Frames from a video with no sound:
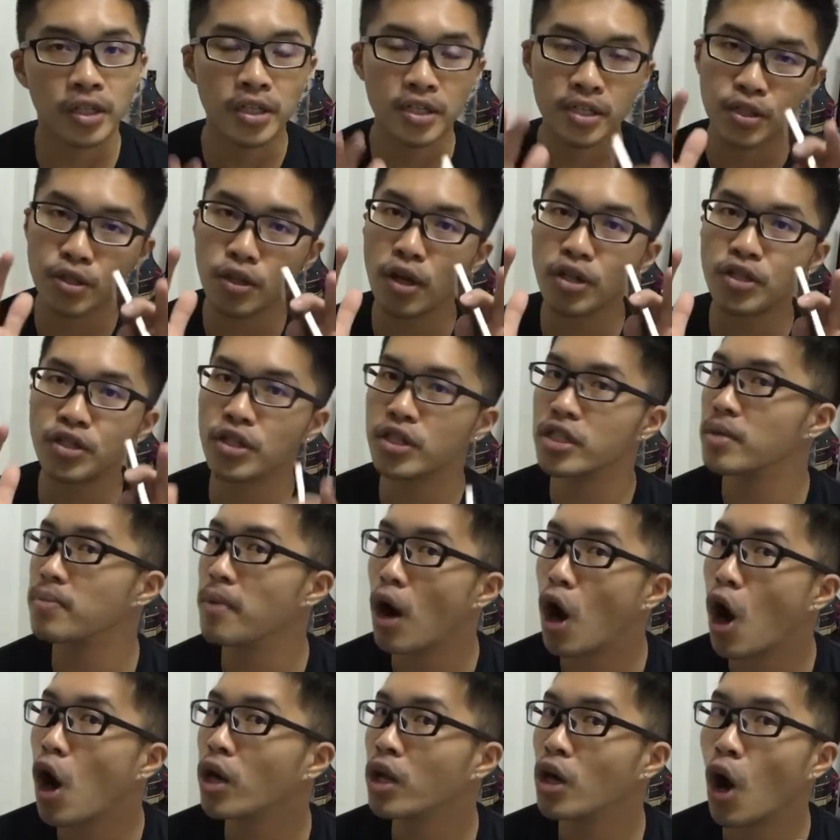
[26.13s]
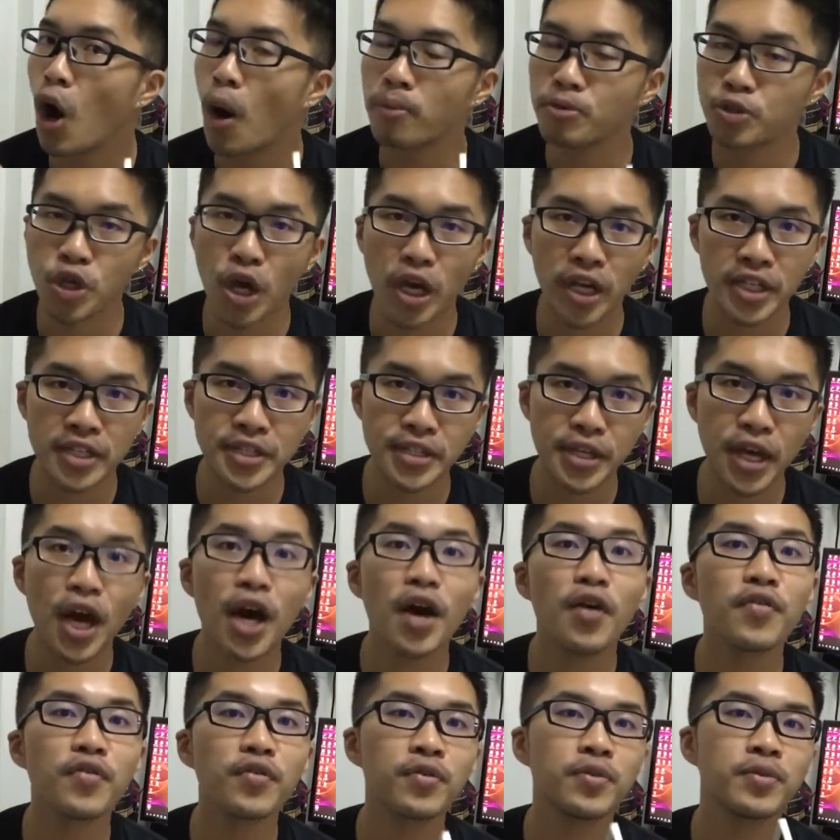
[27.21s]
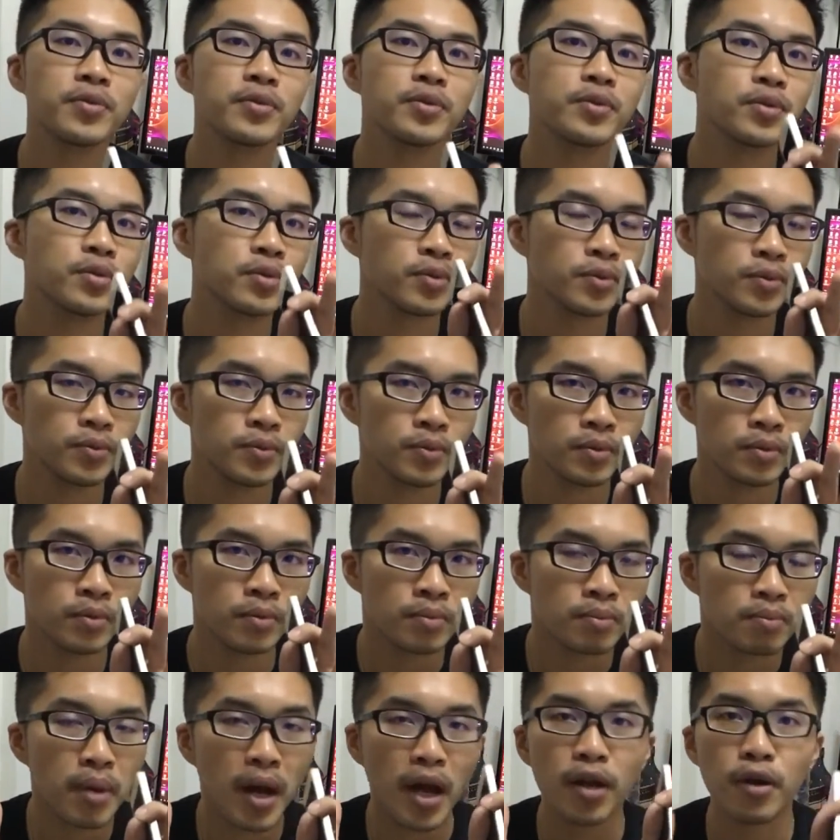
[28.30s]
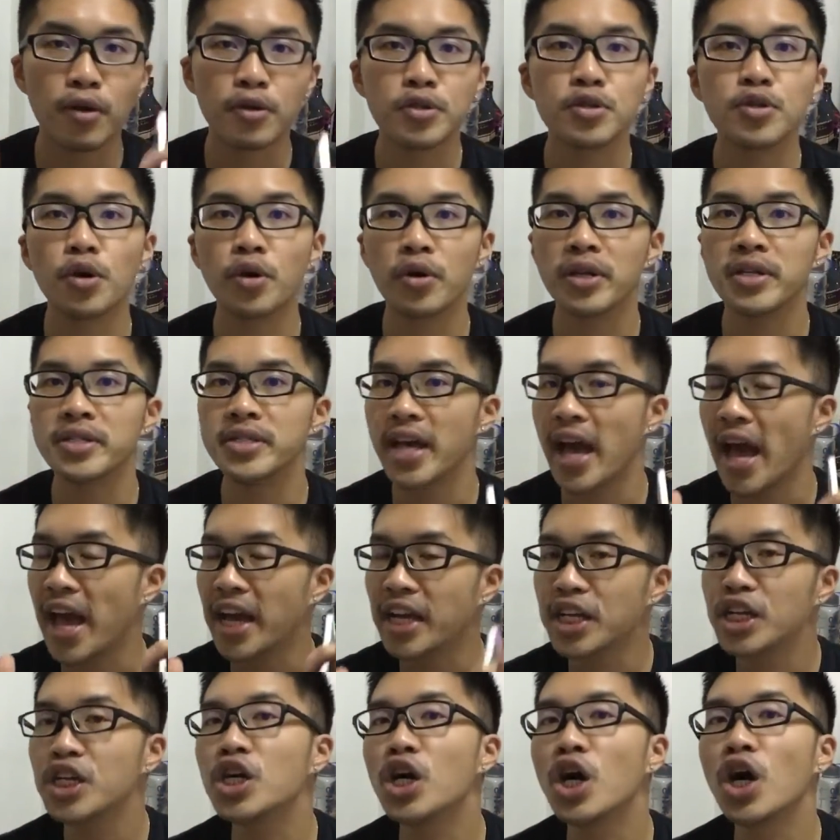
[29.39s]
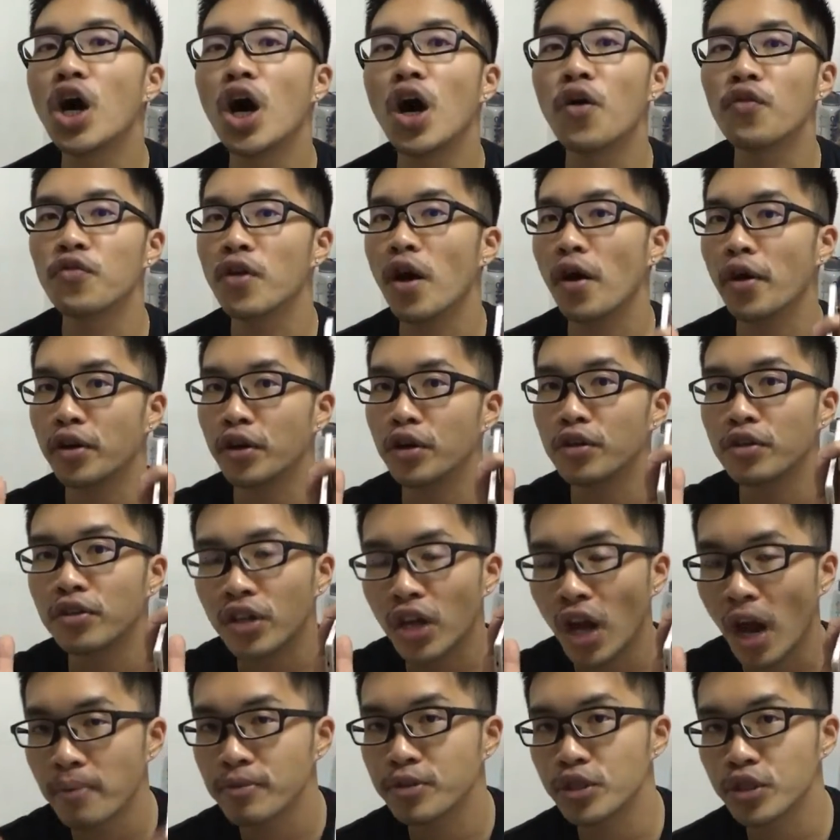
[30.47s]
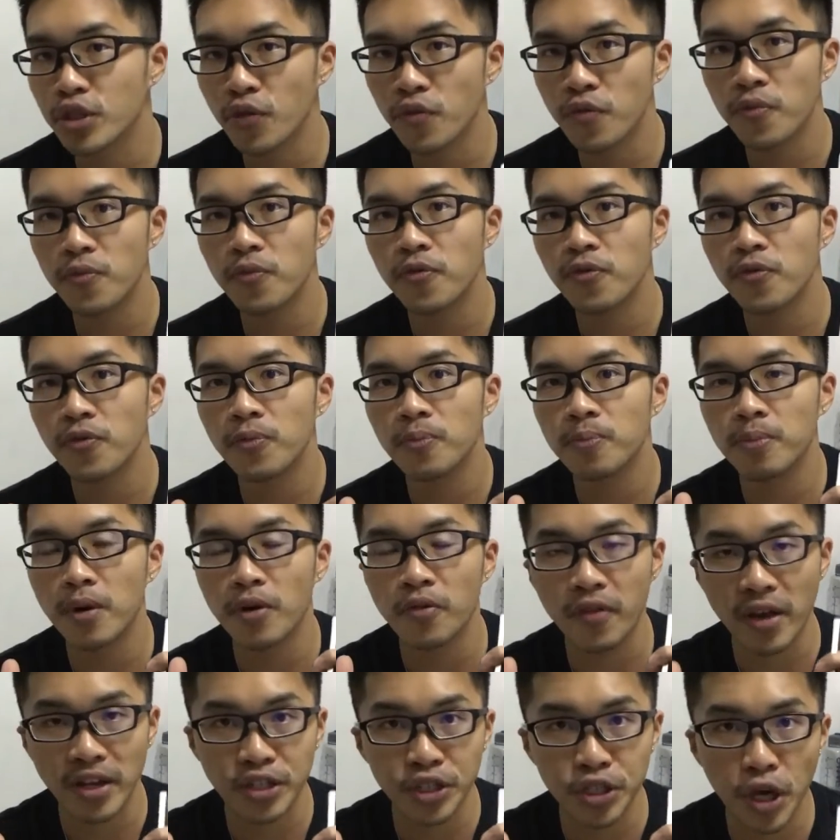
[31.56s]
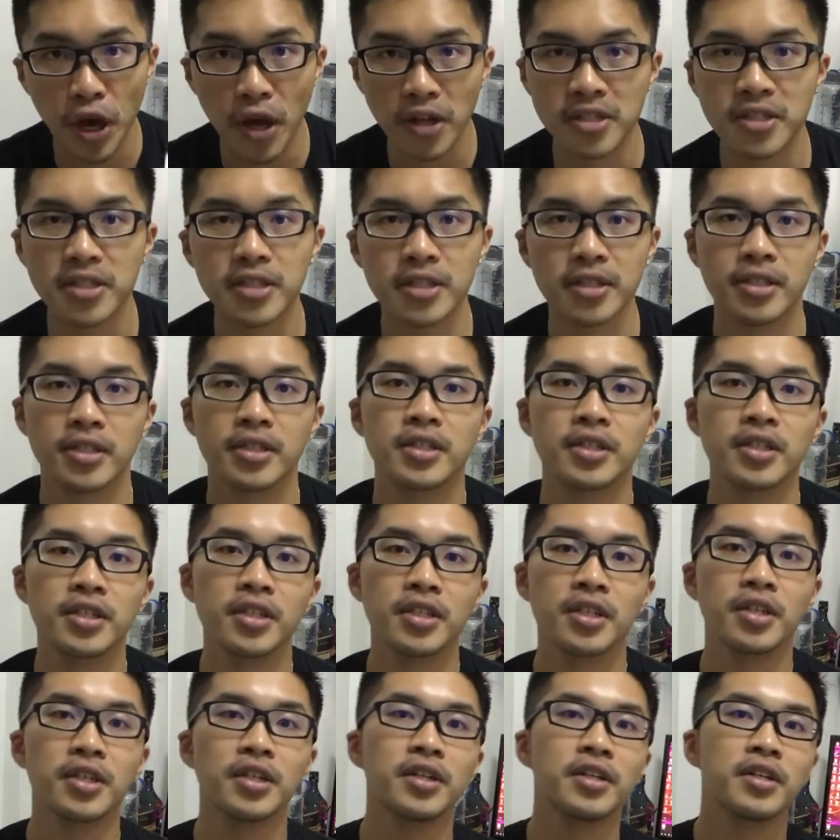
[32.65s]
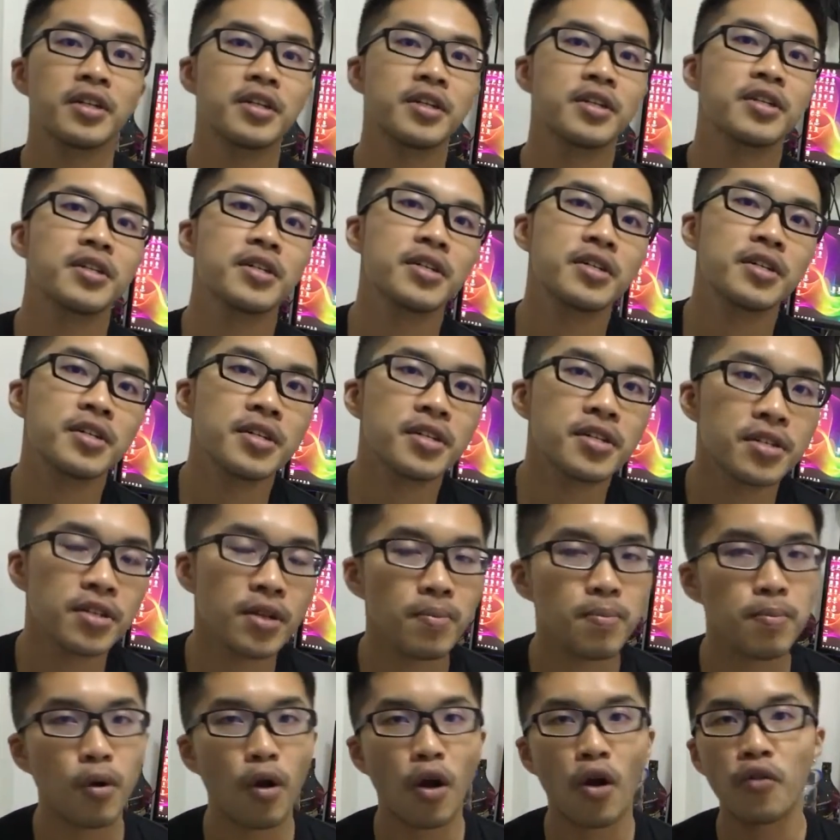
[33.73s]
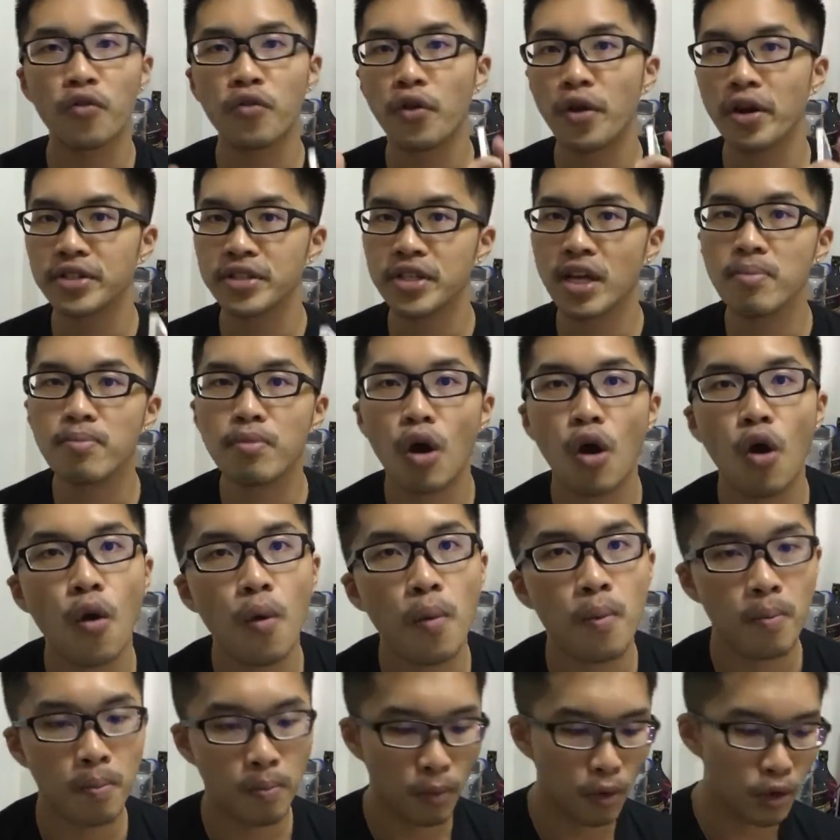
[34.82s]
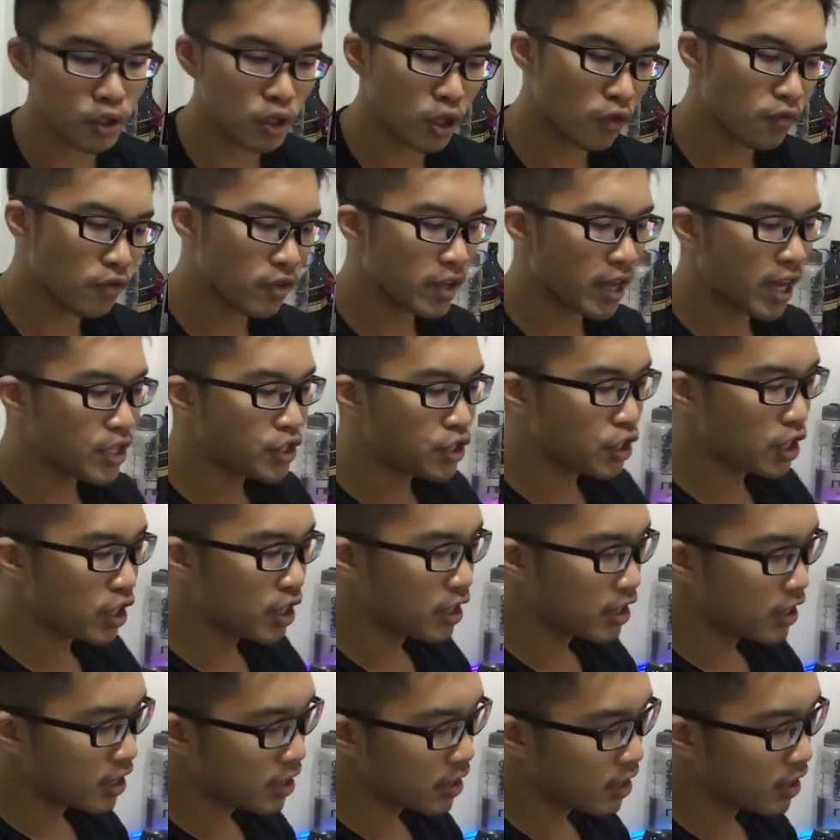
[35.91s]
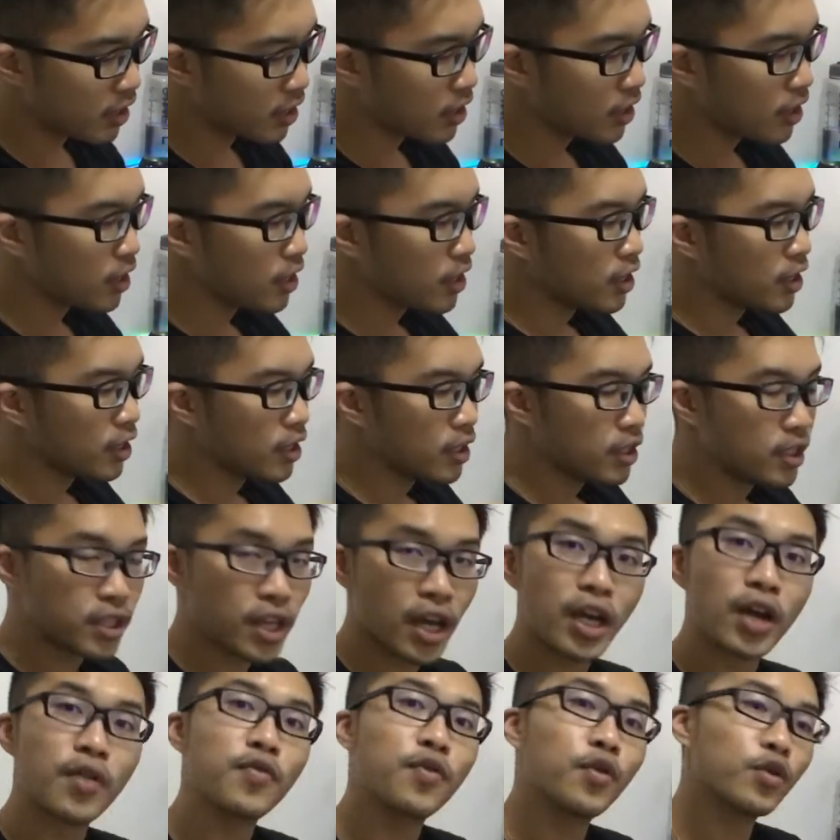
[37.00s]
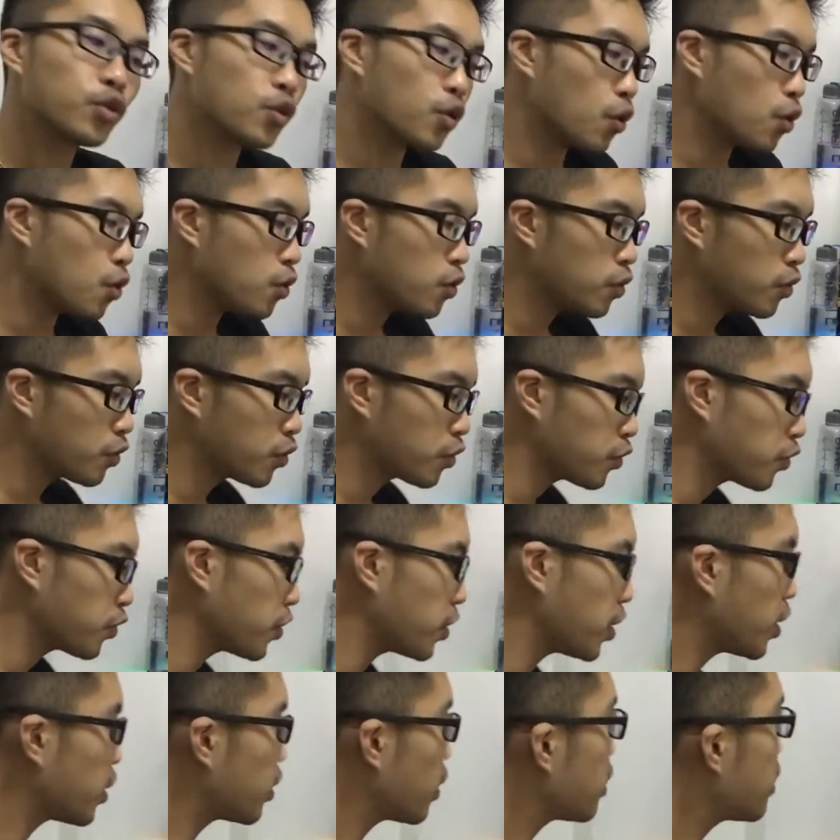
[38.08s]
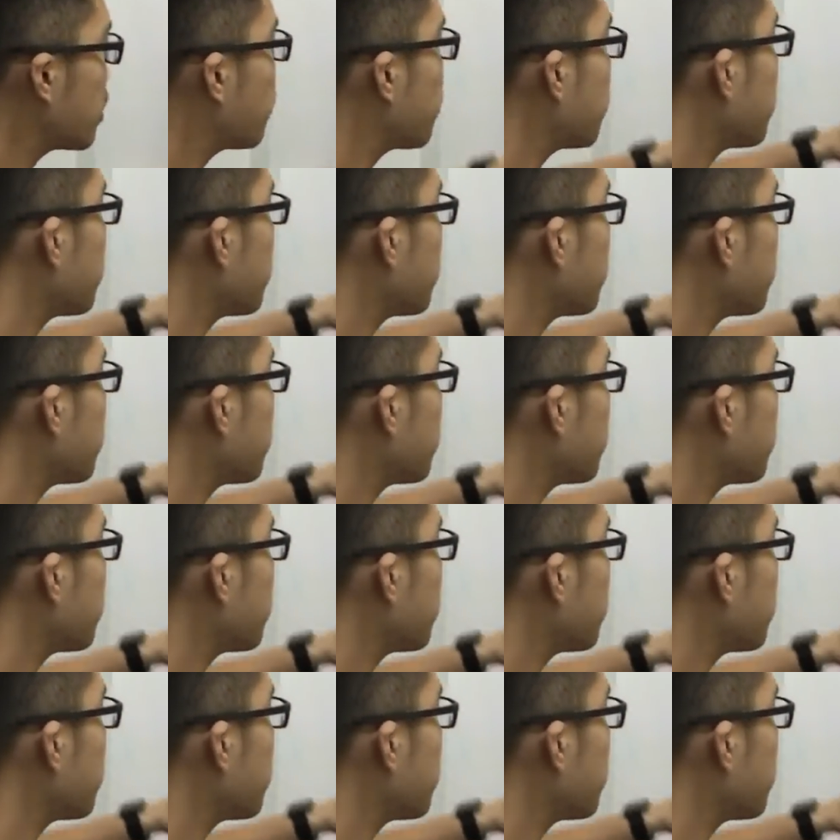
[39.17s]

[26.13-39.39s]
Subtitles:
it's not just about all the object itself, but also is the angle of how you're going to capture the perfect shots. So for example, most of us actually take a photo in